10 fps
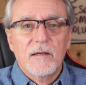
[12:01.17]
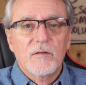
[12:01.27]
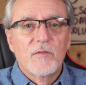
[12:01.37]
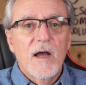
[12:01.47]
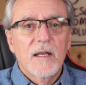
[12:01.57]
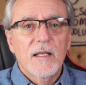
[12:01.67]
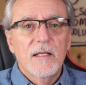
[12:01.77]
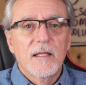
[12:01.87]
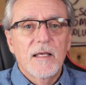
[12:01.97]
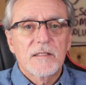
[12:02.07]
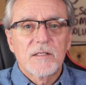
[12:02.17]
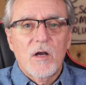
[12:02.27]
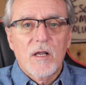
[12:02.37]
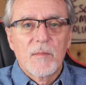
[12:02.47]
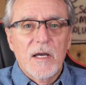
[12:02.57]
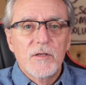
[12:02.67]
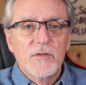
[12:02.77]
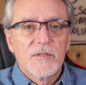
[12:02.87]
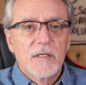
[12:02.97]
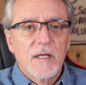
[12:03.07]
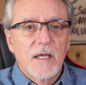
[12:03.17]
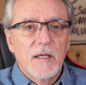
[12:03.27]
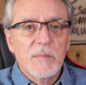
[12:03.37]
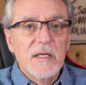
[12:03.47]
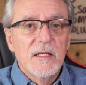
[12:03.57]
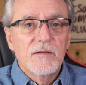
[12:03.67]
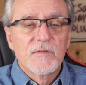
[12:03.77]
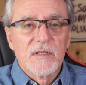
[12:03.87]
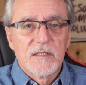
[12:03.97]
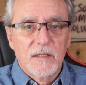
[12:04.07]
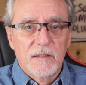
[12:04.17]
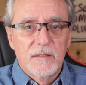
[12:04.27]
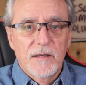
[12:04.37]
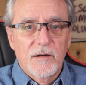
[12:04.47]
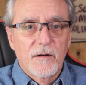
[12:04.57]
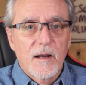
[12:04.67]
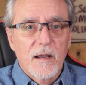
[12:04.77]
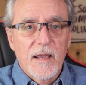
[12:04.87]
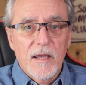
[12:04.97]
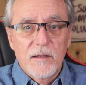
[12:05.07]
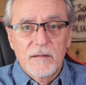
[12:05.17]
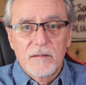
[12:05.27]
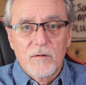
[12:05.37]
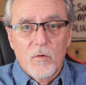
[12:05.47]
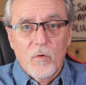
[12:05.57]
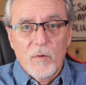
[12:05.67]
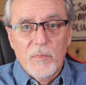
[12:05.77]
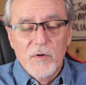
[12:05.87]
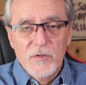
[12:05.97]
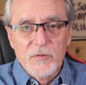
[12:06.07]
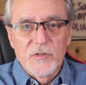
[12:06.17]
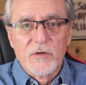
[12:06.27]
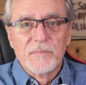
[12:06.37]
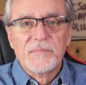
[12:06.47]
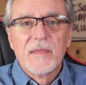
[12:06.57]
Finally, let's talk about using a meeting facilitator and/or producer.